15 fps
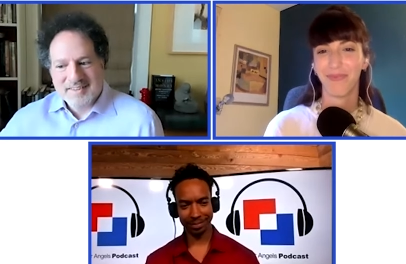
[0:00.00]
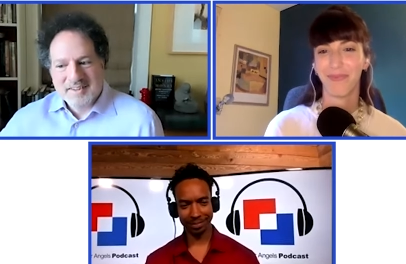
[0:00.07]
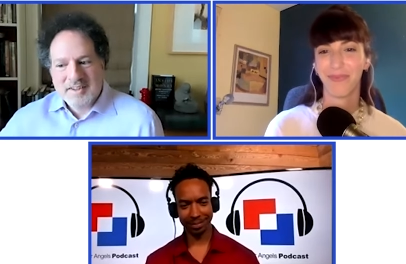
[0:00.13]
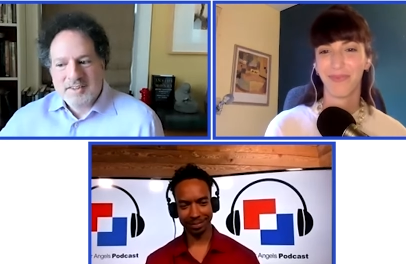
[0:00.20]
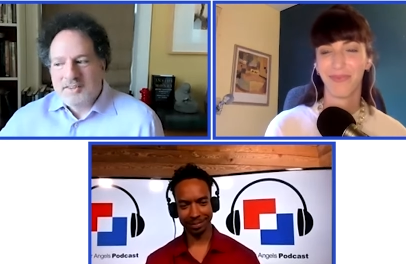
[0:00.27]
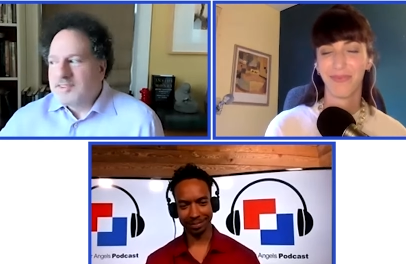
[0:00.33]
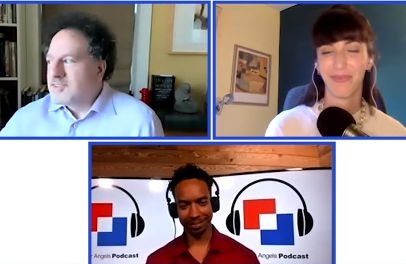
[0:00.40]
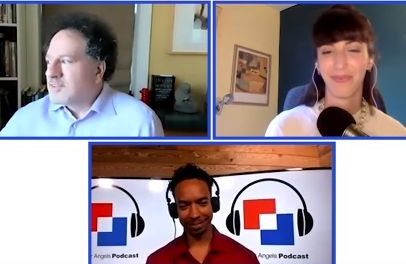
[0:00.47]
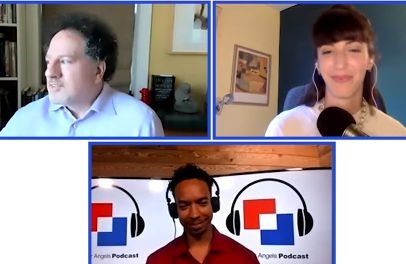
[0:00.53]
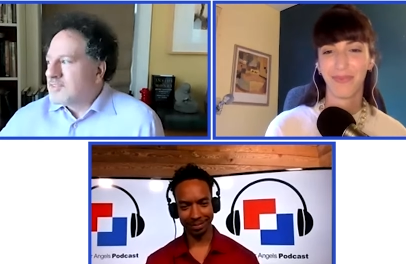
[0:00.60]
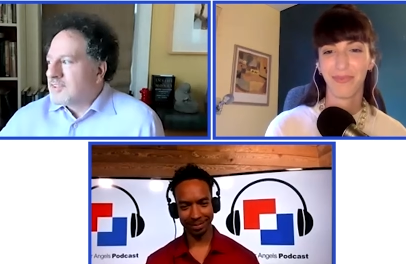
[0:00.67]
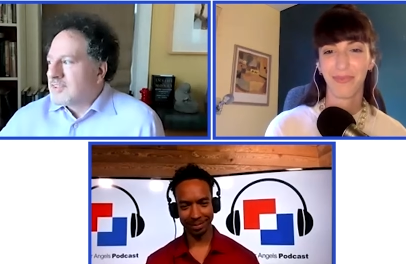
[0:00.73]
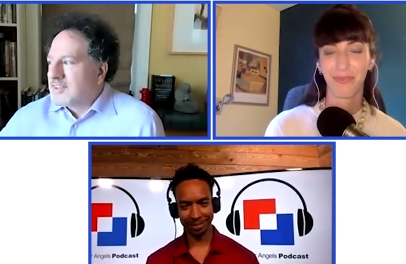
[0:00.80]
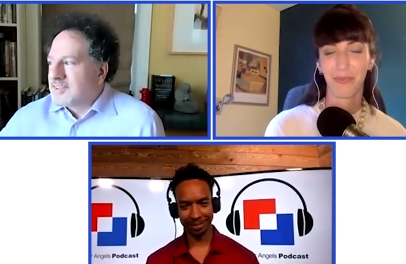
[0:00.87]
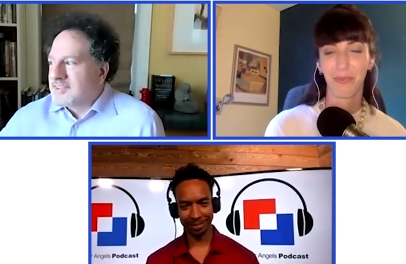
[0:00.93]

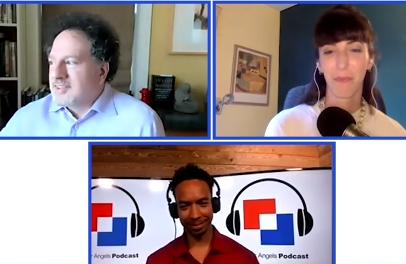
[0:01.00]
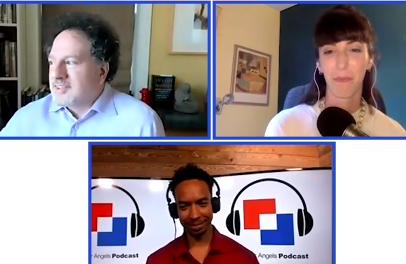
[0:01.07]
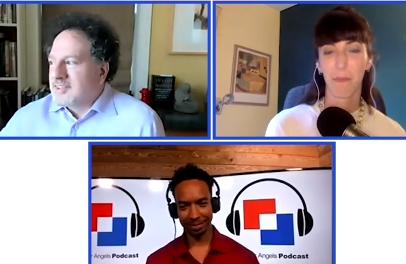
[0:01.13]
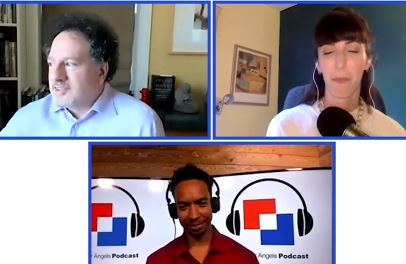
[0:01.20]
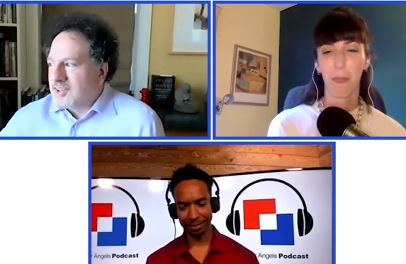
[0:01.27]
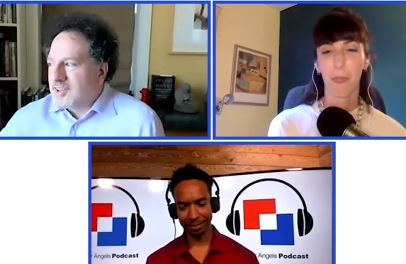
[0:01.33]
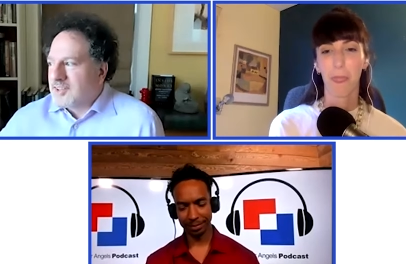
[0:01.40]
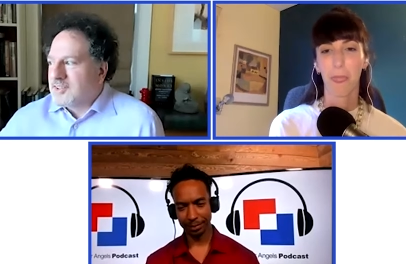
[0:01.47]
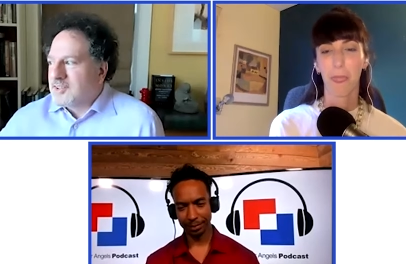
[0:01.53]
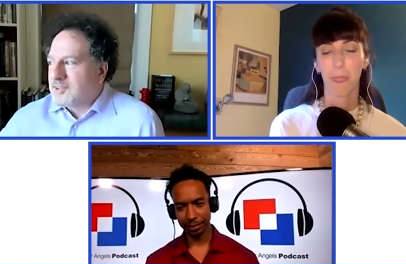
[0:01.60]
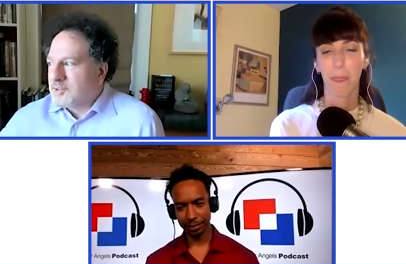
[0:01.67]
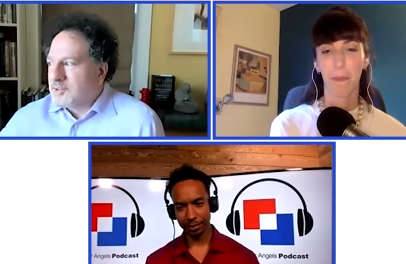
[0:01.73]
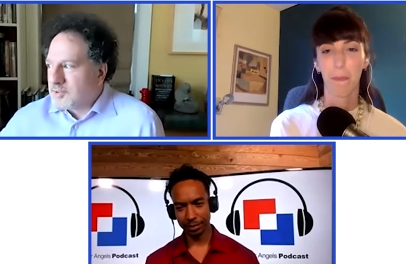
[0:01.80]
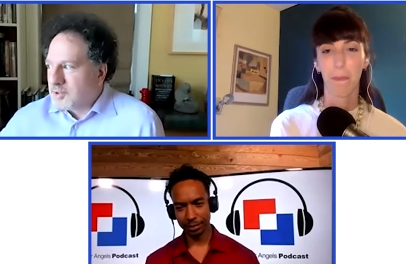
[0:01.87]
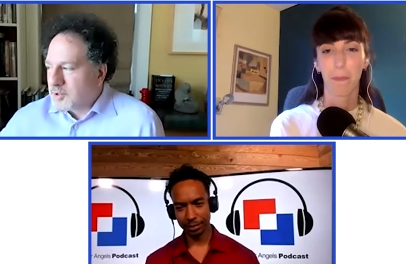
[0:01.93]
Speaker 1: interesting listening to John, you
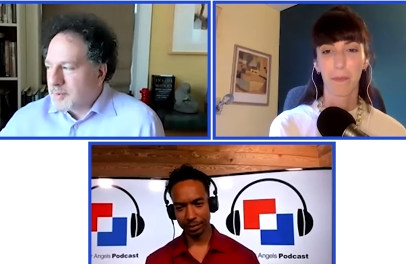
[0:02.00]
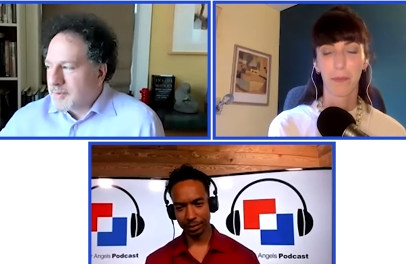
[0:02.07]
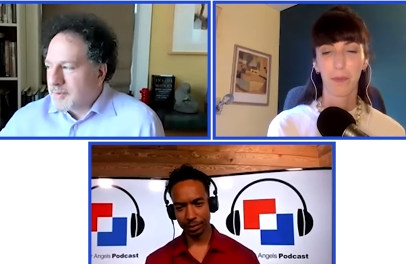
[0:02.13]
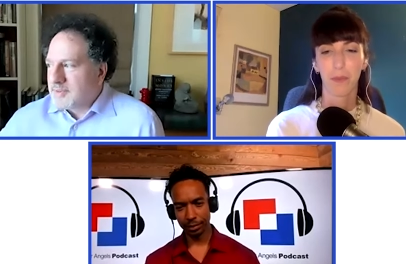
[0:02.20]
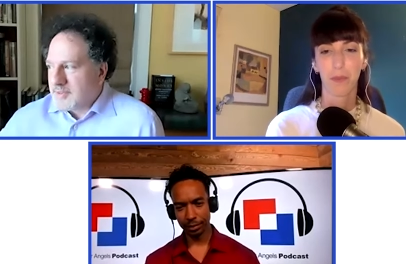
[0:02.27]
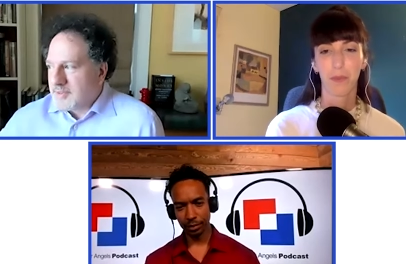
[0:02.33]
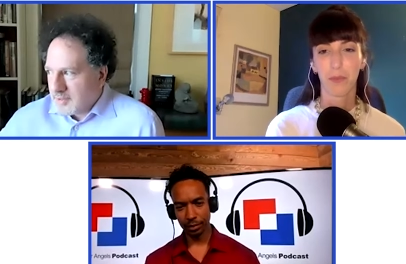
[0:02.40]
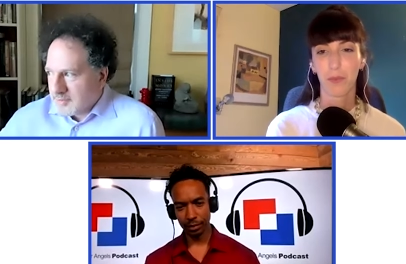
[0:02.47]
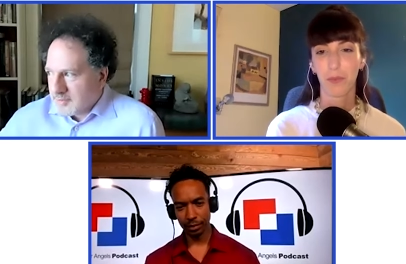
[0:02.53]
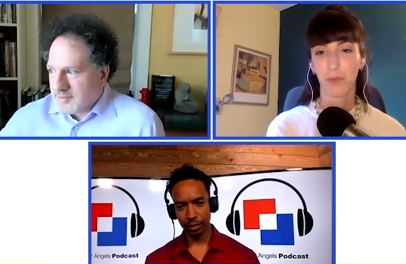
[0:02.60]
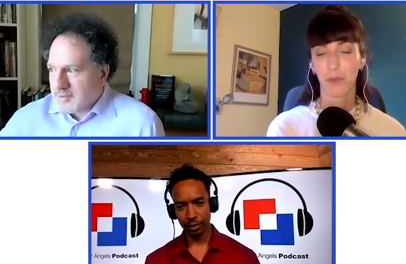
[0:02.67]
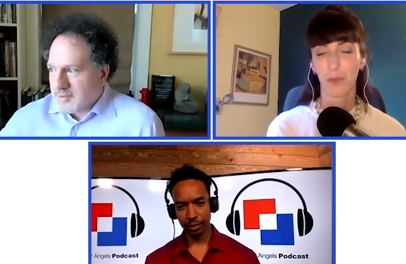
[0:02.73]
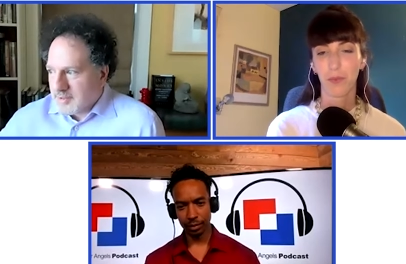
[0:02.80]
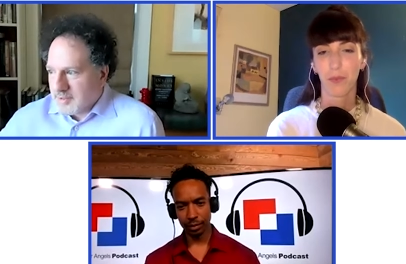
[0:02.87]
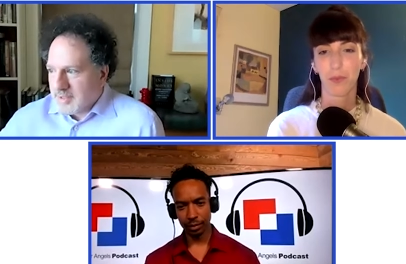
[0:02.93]
know, you talk about this
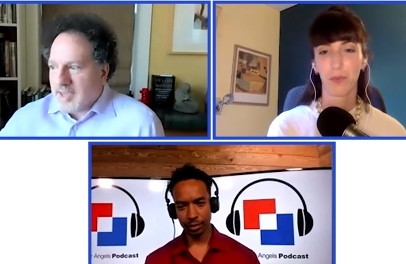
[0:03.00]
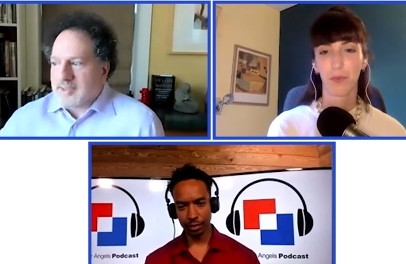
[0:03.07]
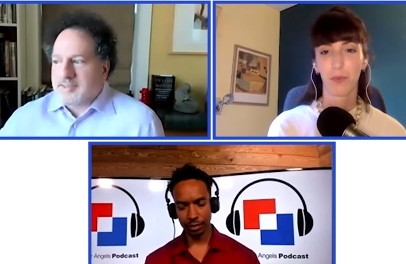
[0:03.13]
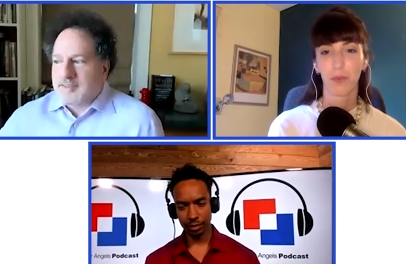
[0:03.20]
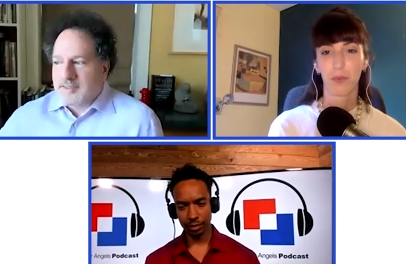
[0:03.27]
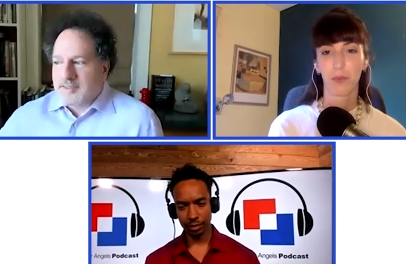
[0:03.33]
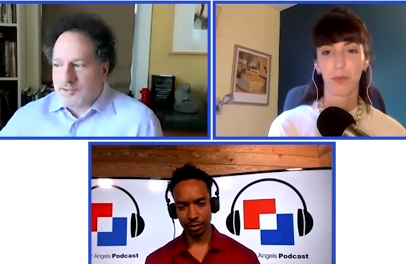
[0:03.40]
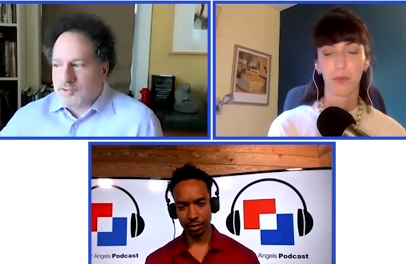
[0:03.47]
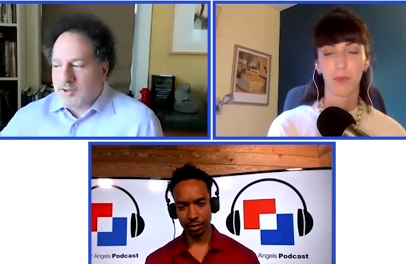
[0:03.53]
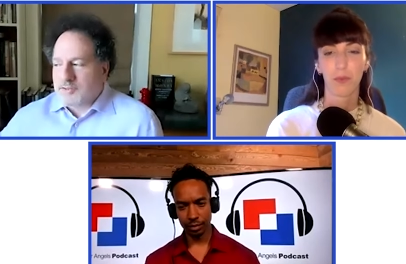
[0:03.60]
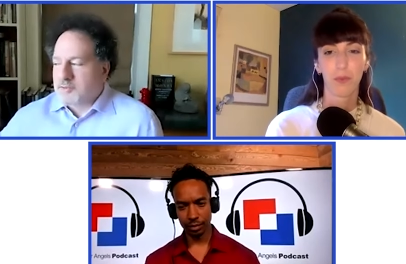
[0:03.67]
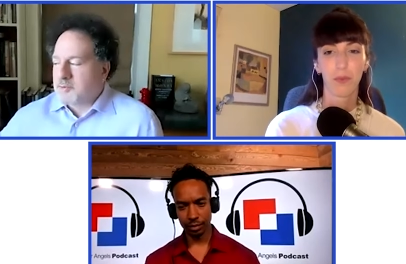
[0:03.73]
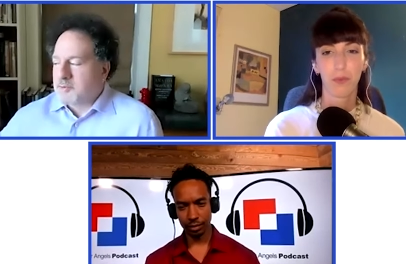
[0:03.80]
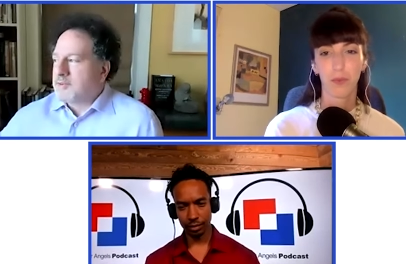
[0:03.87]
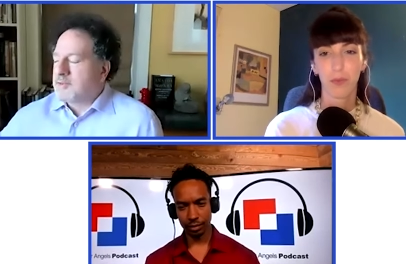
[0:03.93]
as yes, it's a
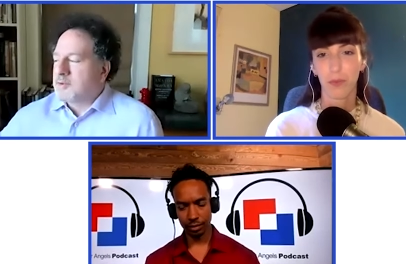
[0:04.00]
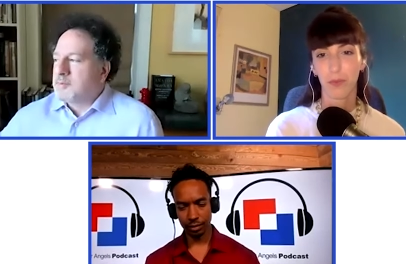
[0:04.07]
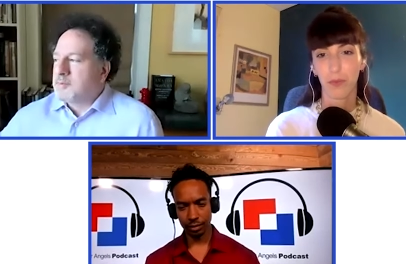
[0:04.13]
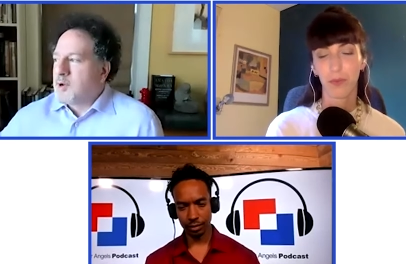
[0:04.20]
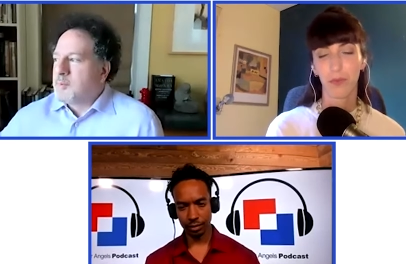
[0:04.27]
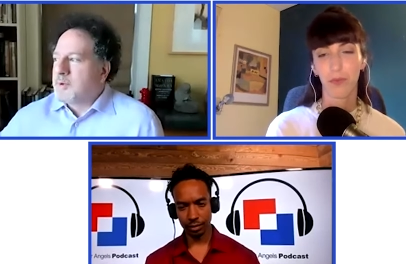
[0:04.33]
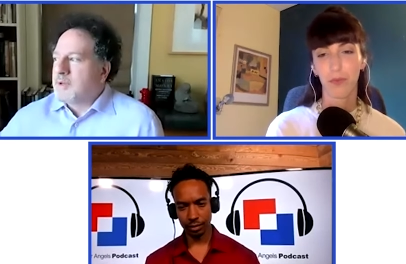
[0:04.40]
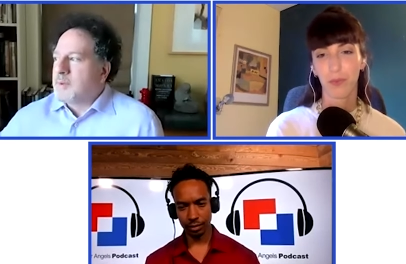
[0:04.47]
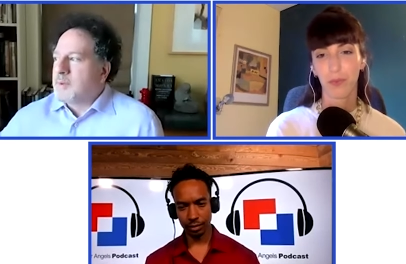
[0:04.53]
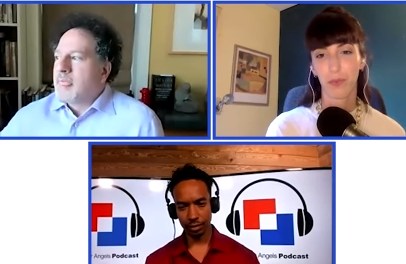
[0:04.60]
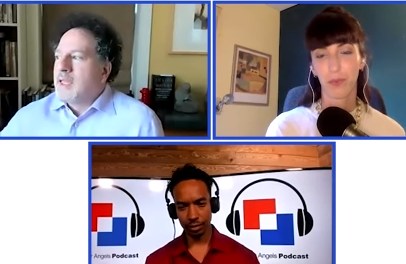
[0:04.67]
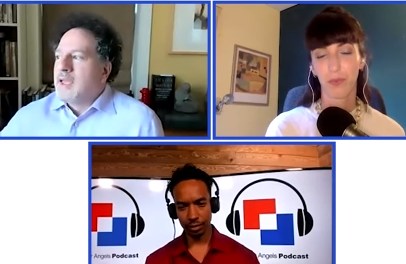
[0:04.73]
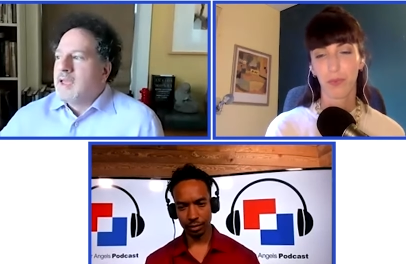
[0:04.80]
transformational moment